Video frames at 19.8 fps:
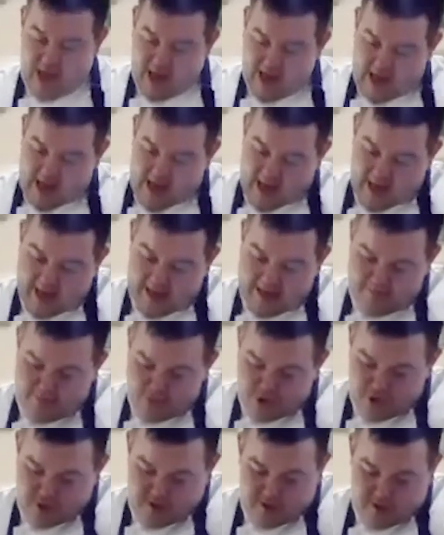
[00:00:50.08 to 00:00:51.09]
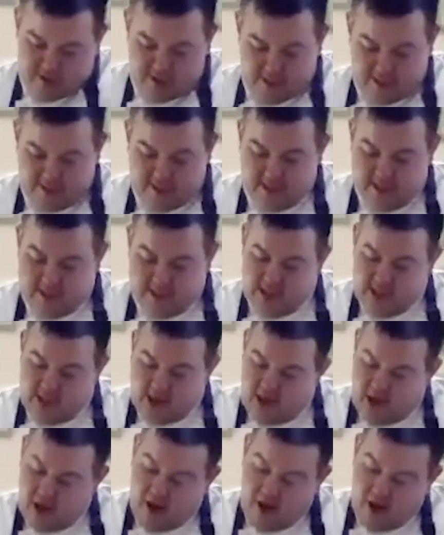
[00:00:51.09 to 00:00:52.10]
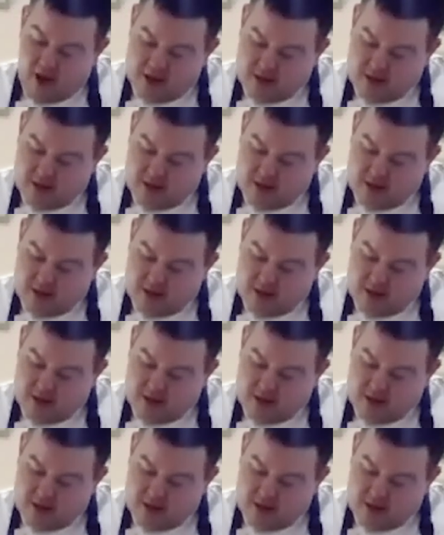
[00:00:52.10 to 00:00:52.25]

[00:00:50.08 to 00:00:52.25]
I'm just going to cut